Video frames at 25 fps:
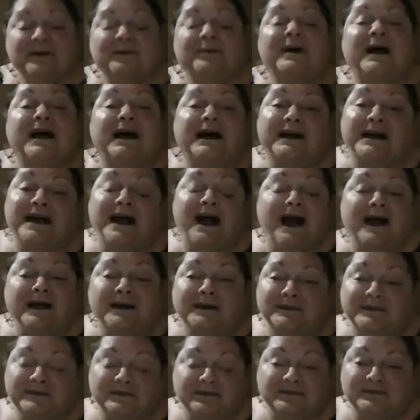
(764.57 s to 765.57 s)
Well,
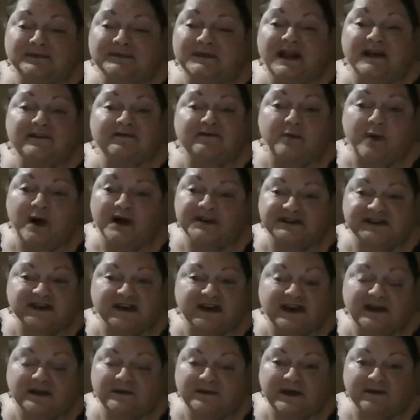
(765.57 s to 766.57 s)
I love
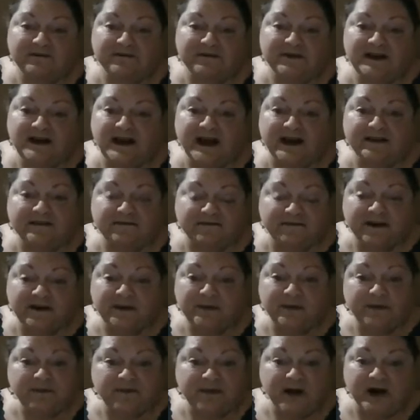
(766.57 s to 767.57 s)
watching him every night. If he
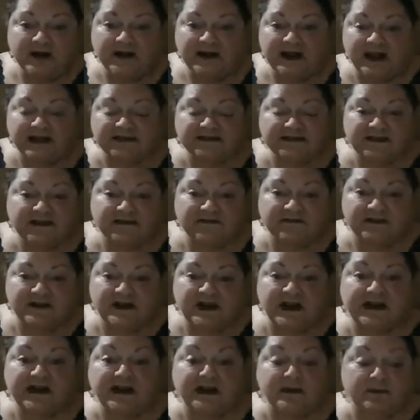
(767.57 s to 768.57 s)
would podcast every
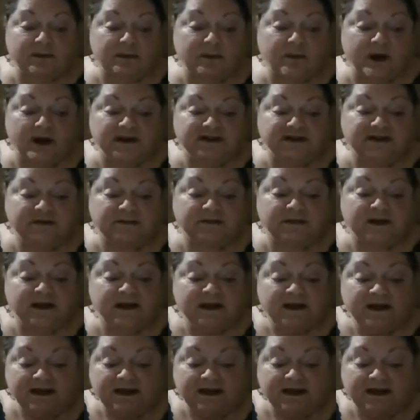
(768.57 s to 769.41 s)
night, I would watch him.